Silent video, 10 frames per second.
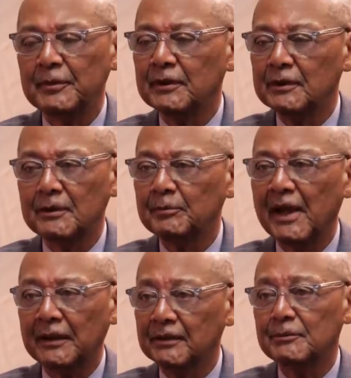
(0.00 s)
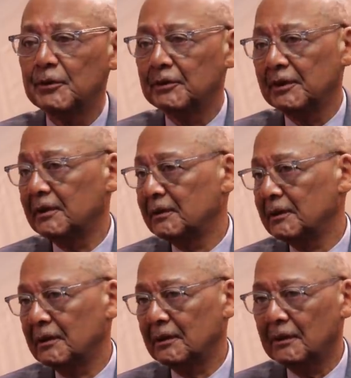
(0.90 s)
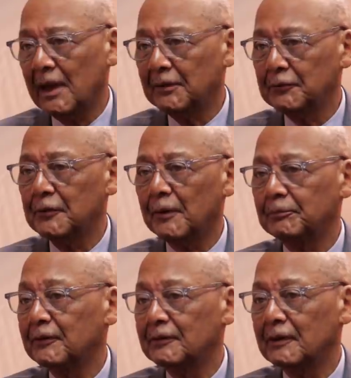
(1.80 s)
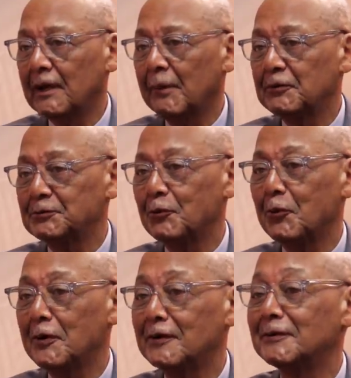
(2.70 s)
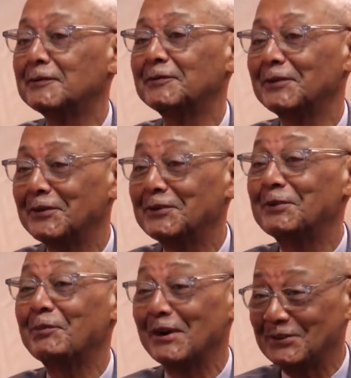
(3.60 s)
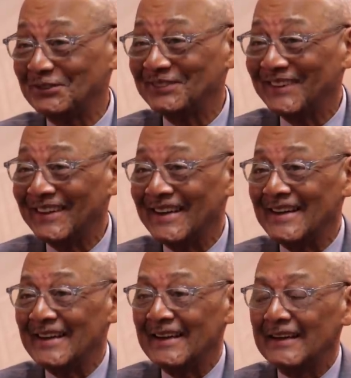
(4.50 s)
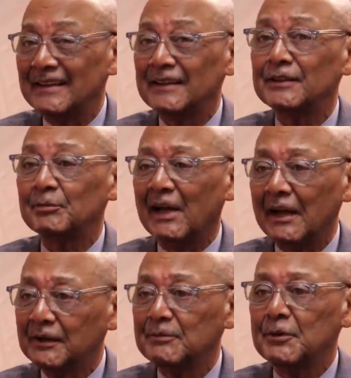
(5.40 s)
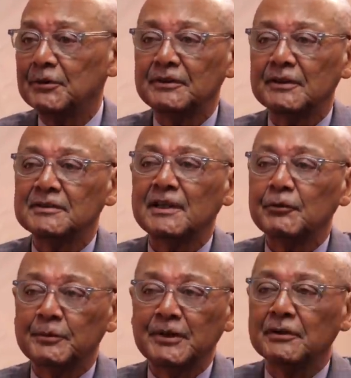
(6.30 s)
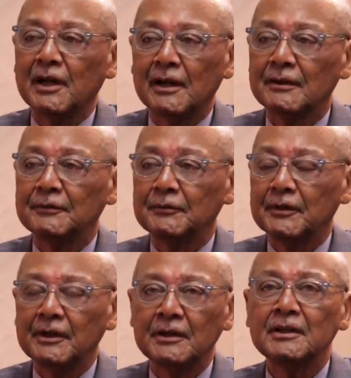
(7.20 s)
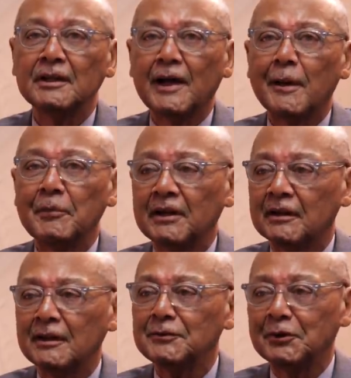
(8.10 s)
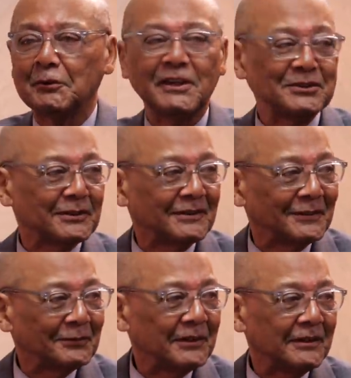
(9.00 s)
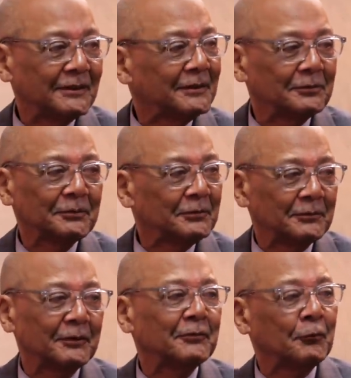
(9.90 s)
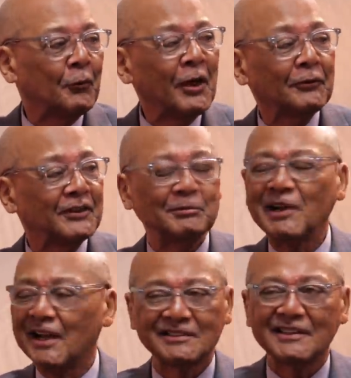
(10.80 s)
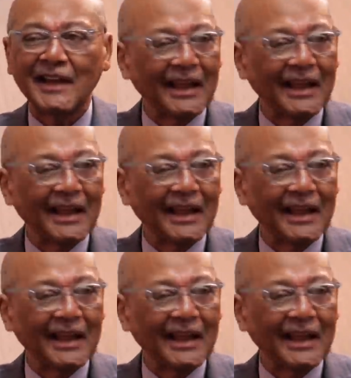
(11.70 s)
been in the black community, I was born in the Depression. And in the black community, there's never been kind of economic integration. Wealthy blacks did